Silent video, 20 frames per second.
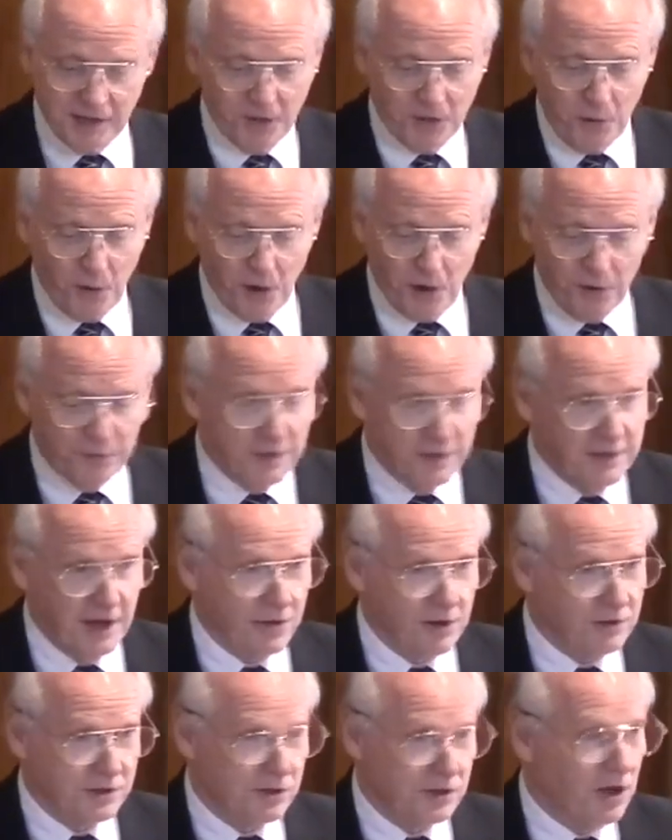although I don't think that
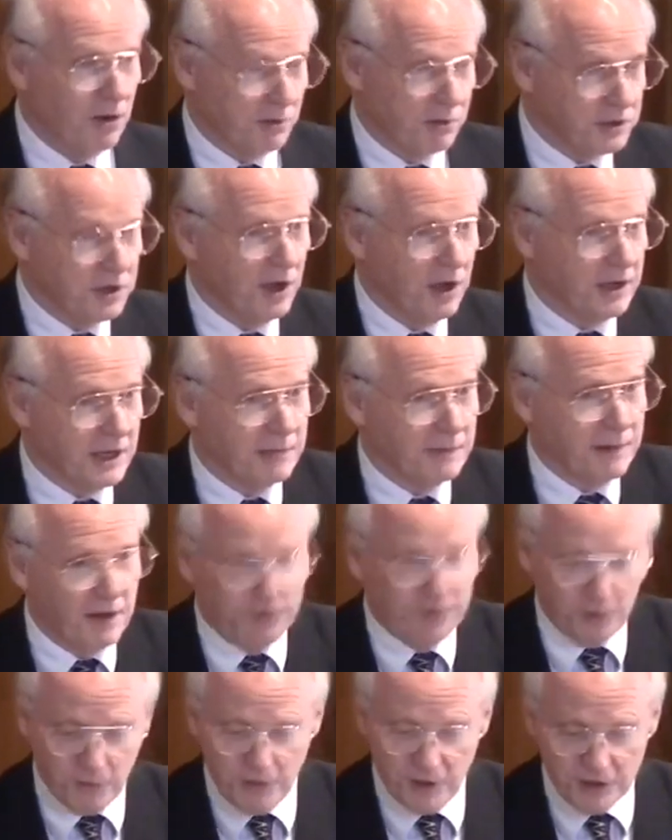old song was talking about
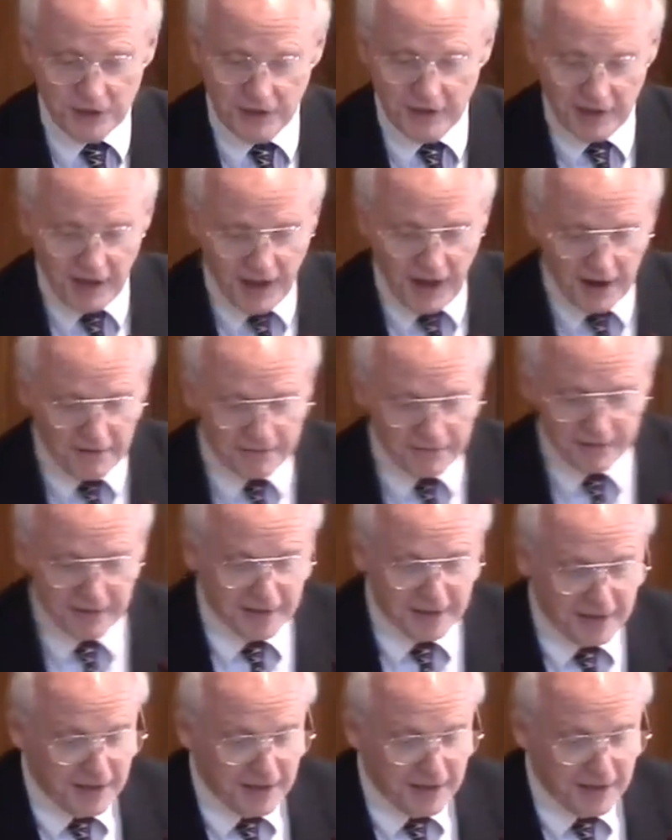the Christian life.